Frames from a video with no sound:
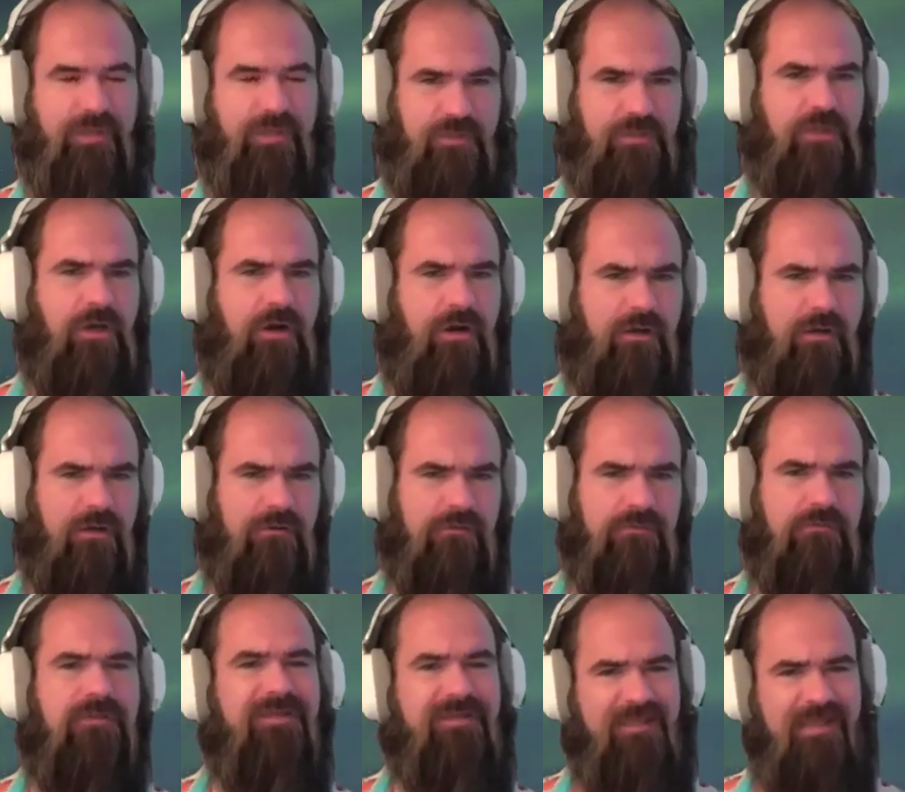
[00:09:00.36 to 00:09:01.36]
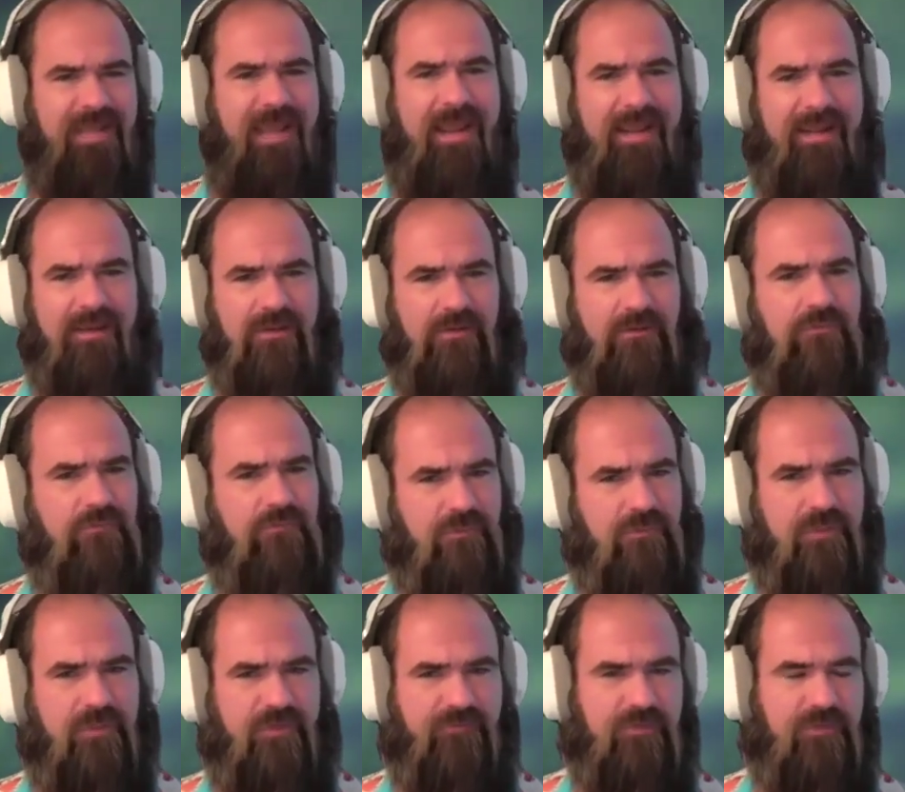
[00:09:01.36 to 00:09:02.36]
way, yang, yang,
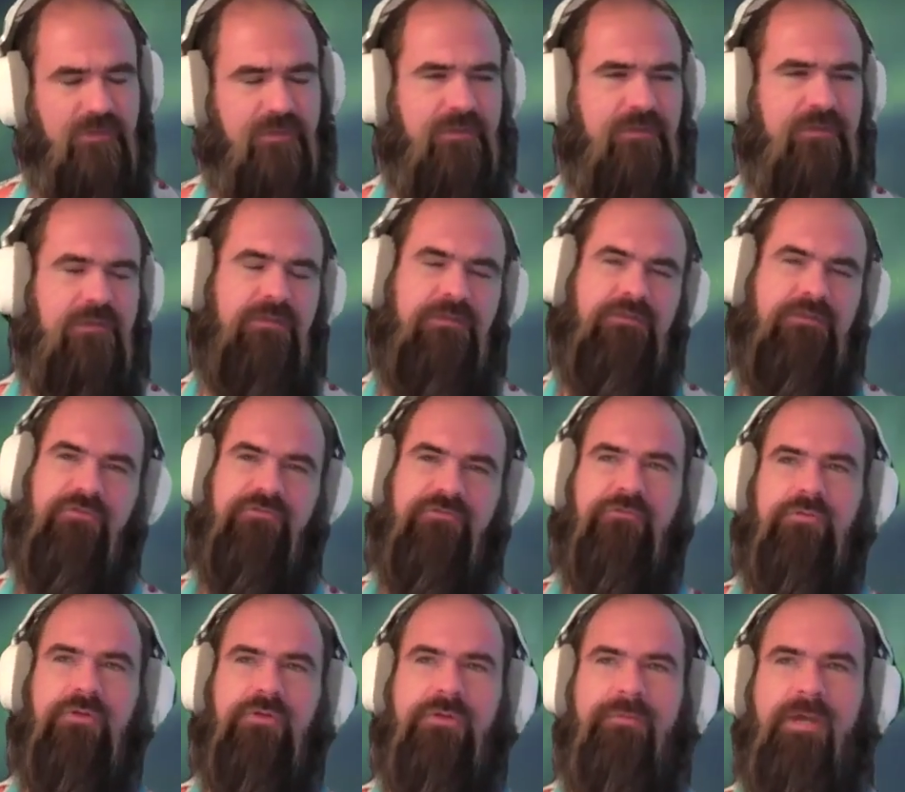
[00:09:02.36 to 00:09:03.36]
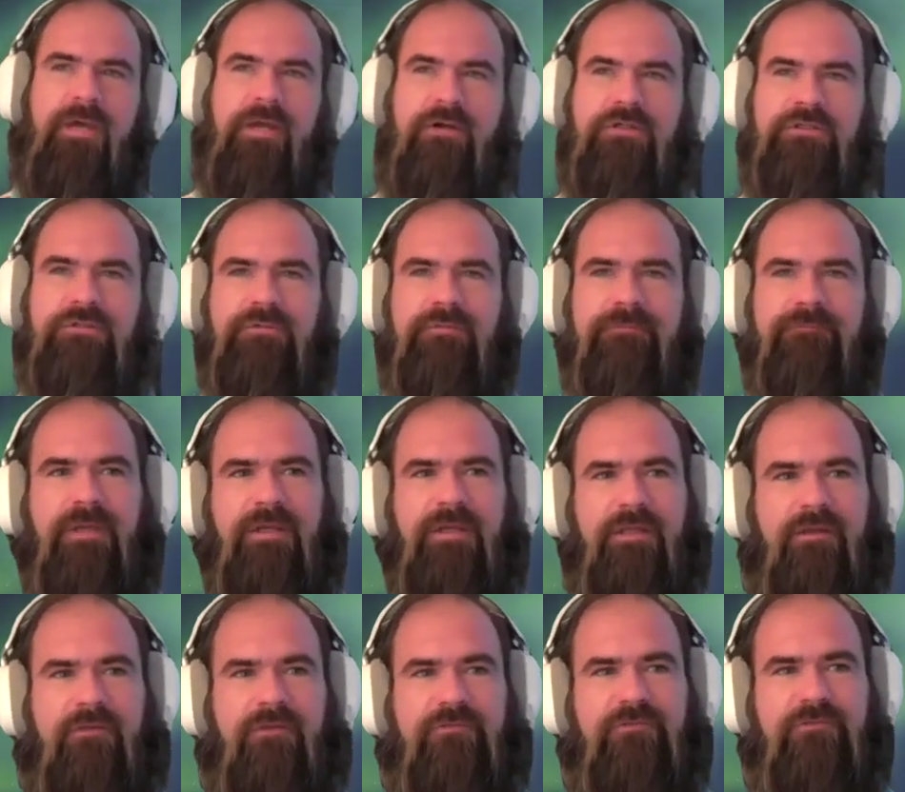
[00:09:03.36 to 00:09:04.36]
whatever, doesn't really matter to, I
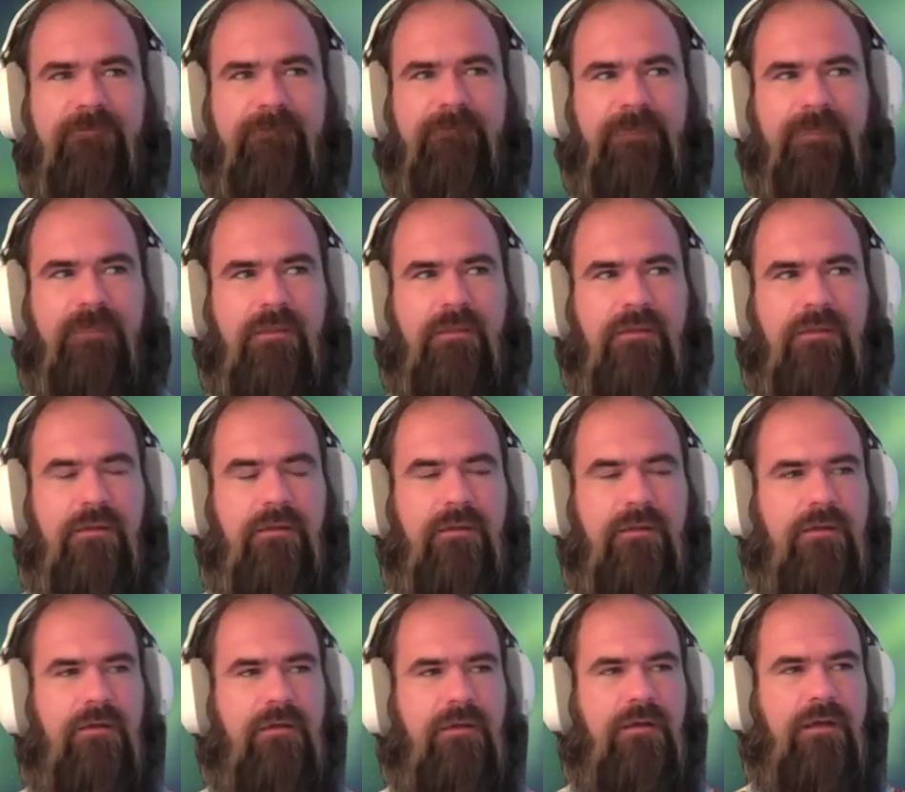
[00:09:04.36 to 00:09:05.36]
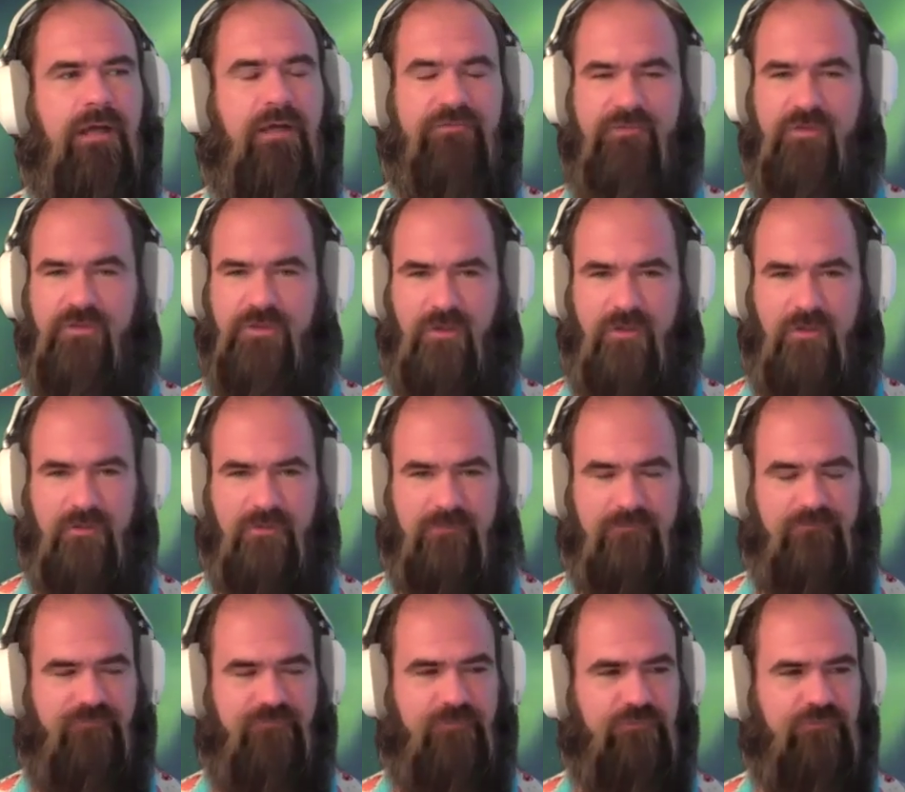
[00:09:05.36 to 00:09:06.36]
guess. I say
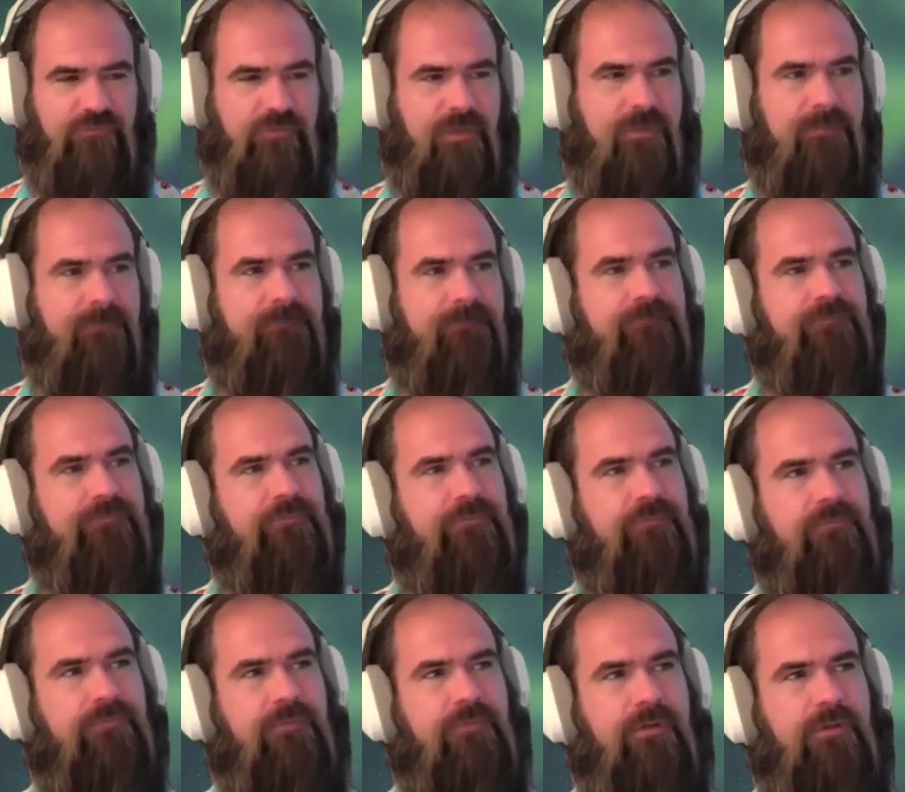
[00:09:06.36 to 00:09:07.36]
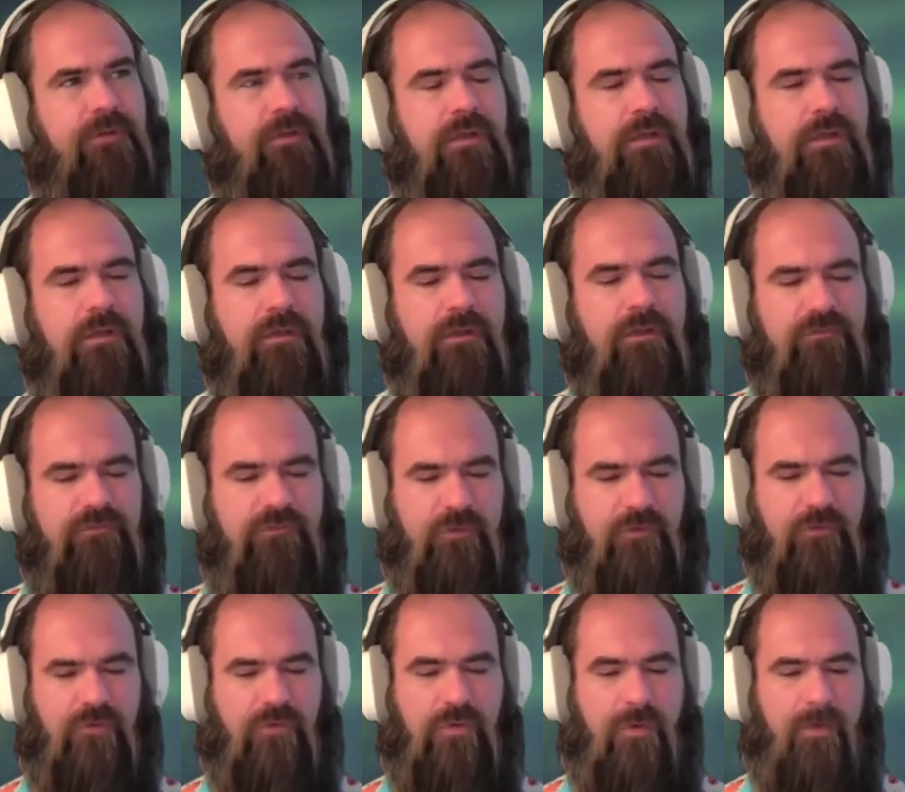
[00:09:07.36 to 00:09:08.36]
yang, feels right.
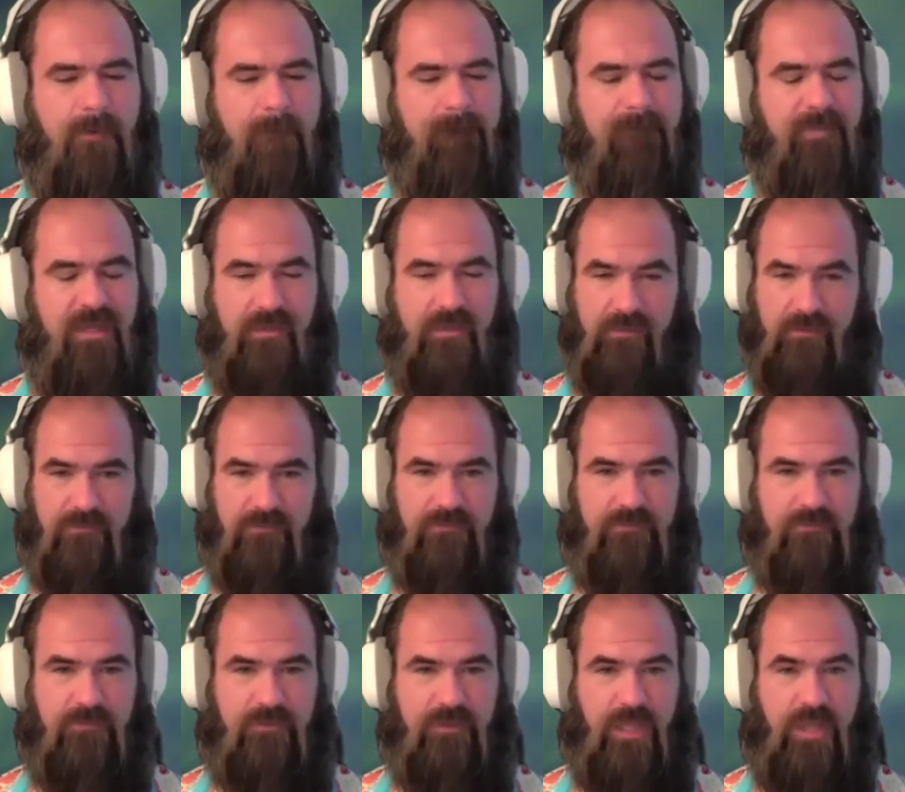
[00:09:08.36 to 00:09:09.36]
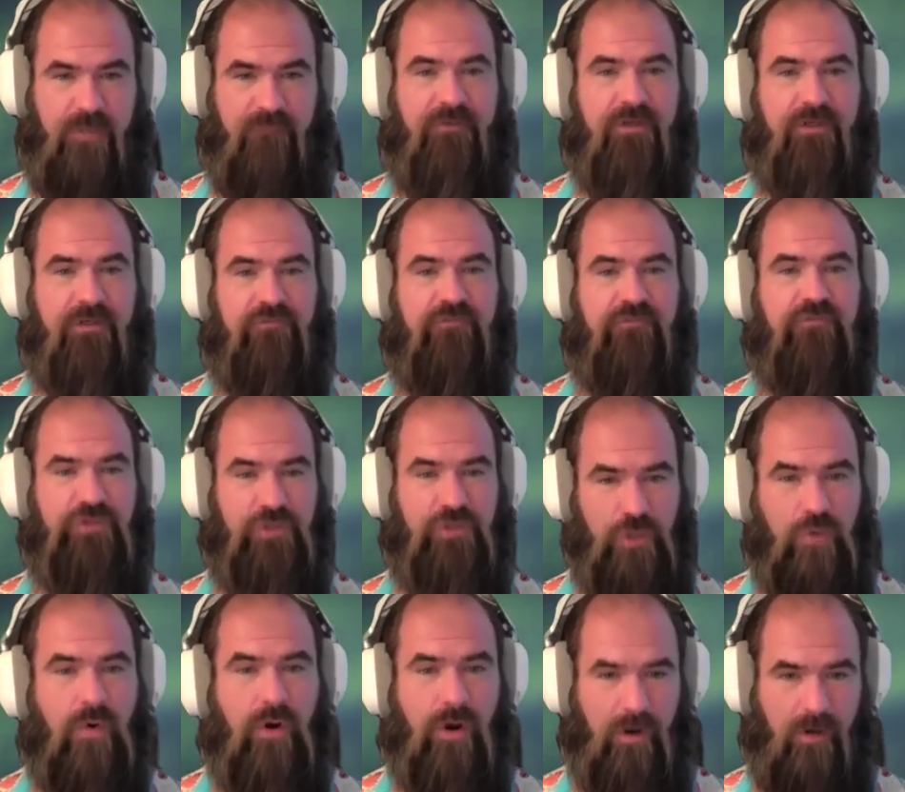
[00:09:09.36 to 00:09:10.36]
So metal, if it is
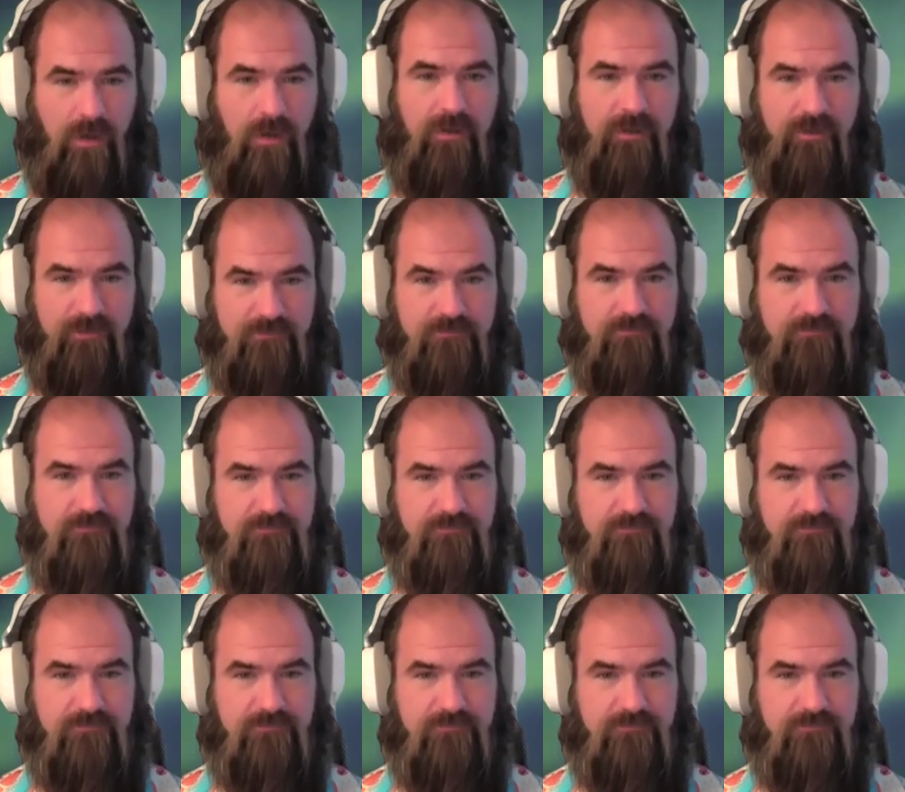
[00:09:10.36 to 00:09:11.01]
too hard,